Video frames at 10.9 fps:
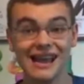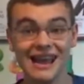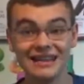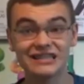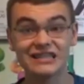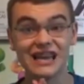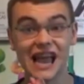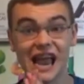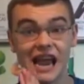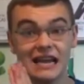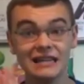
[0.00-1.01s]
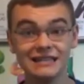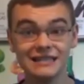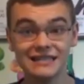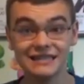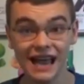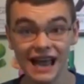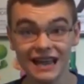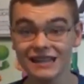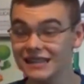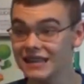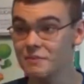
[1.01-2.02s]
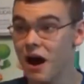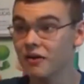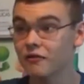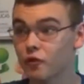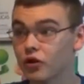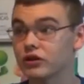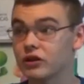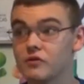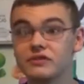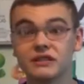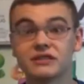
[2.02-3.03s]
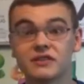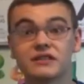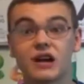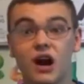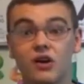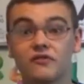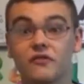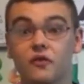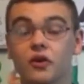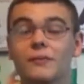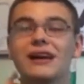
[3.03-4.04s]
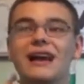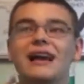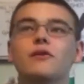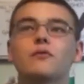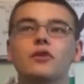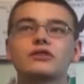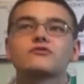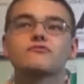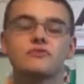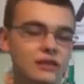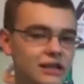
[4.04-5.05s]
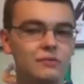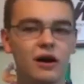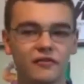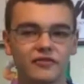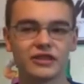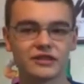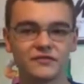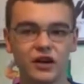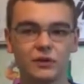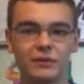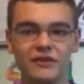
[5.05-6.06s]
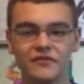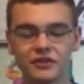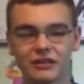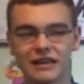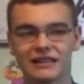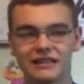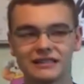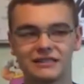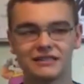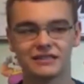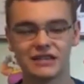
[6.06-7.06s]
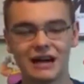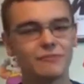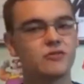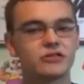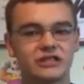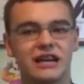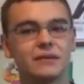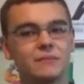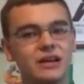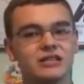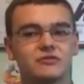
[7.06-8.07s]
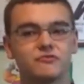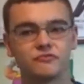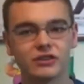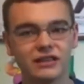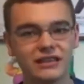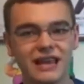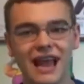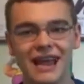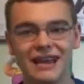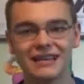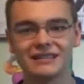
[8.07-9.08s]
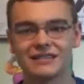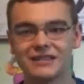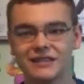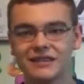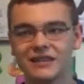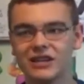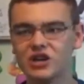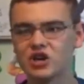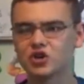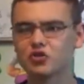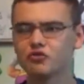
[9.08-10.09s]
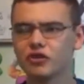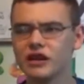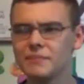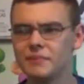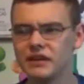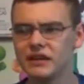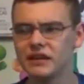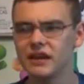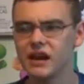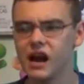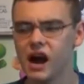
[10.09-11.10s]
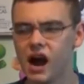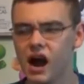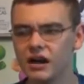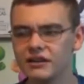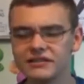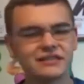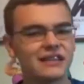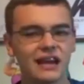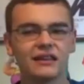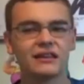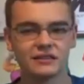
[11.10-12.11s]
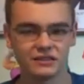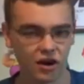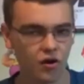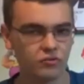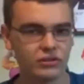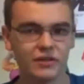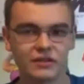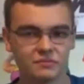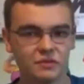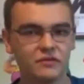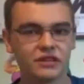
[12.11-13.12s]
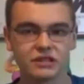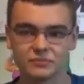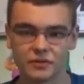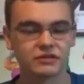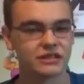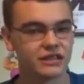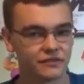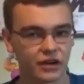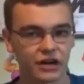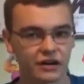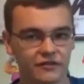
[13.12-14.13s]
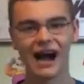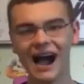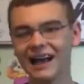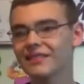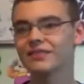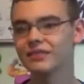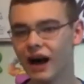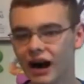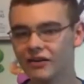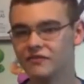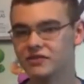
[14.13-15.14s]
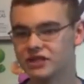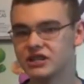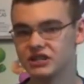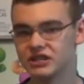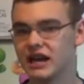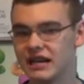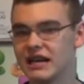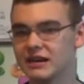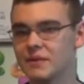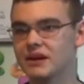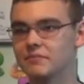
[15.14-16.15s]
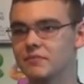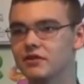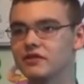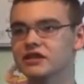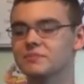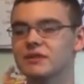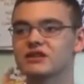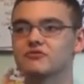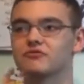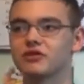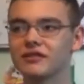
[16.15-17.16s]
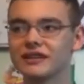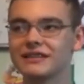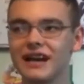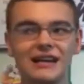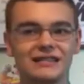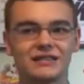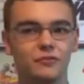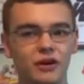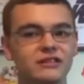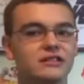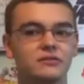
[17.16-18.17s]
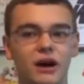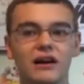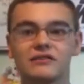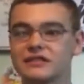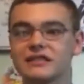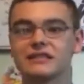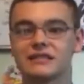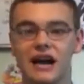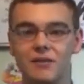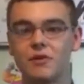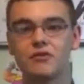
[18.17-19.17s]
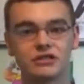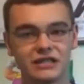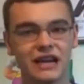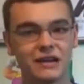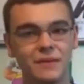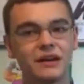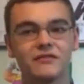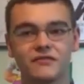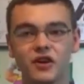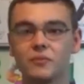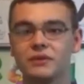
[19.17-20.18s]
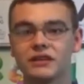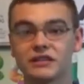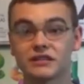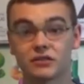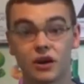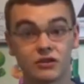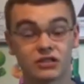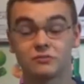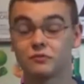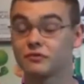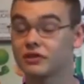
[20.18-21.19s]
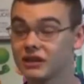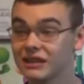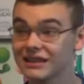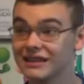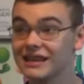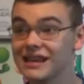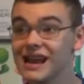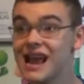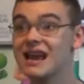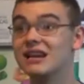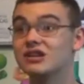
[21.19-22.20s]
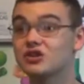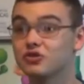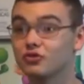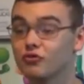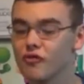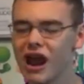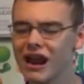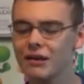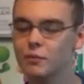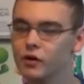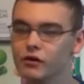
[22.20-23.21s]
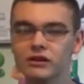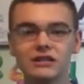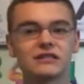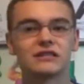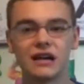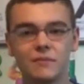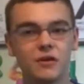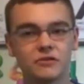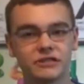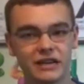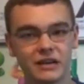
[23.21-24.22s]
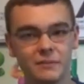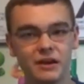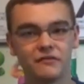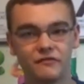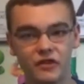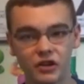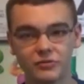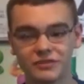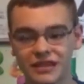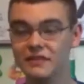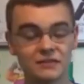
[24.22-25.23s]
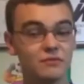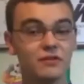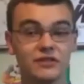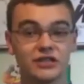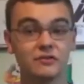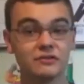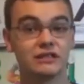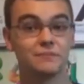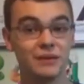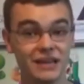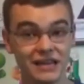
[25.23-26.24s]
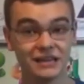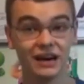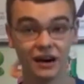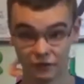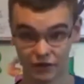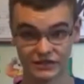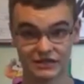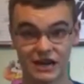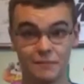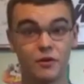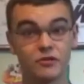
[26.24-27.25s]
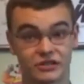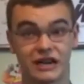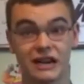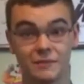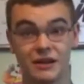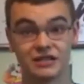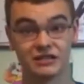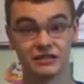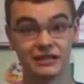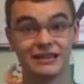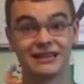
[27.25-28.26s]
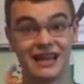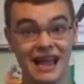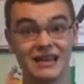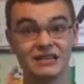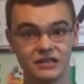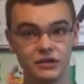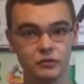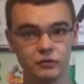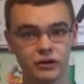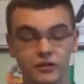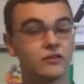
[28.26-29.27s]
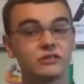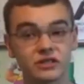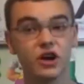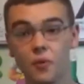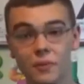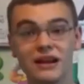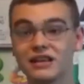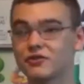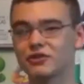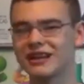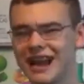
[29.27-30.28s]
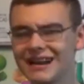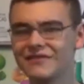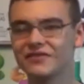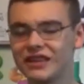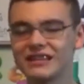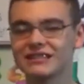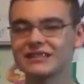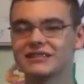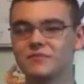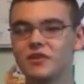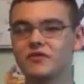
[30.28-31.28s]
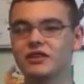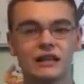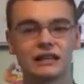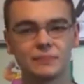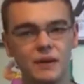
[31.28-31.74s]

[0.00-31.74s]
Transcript: It's insane the amount of work goes into this art form, and it works really well for this film. I feel like the stop-motion animation really aided to the creepy, unsettling tone that this movie is supposed to give off. I love CGI animated movies, but it's really nice to once in a while see a stop-motion animated film because there are some really incredible stop-motion animated films, and this movie shows the peak of what stop-motion animation can do. There's so many creative things in this movie. Like, the